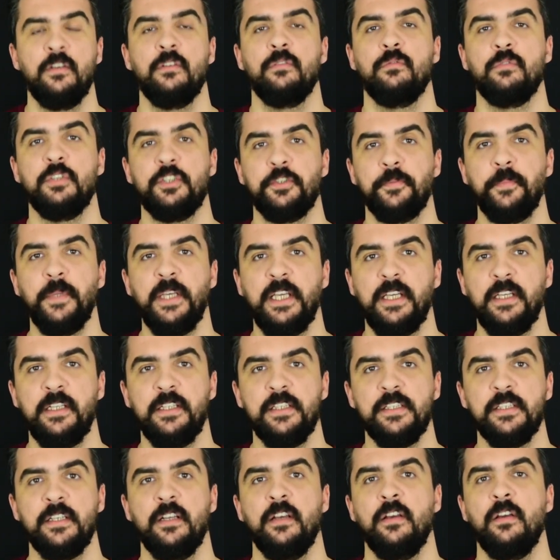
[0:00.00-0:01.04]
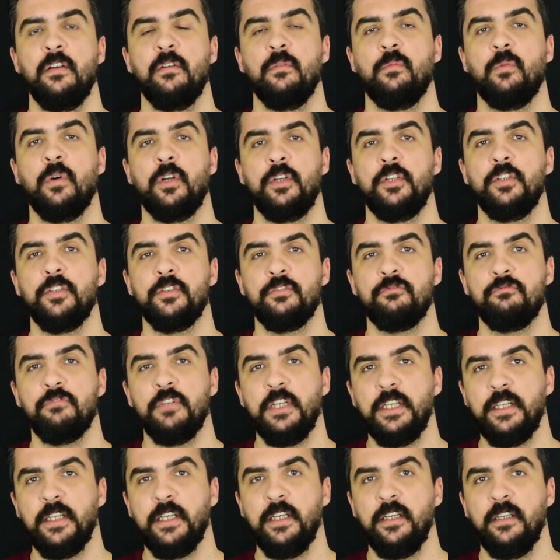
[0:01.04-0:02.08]
which means while you're
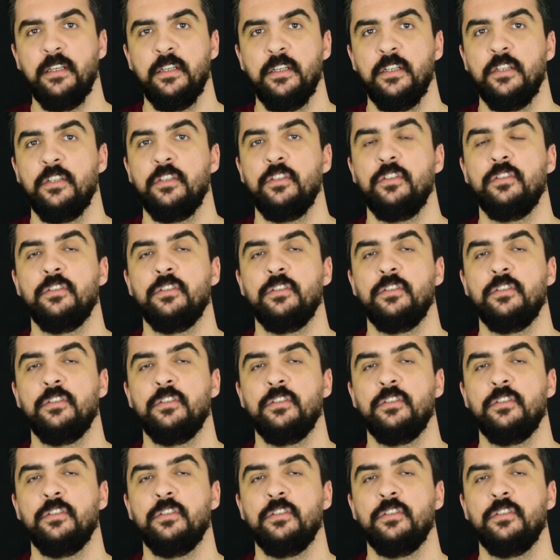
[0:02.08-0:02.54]
reading,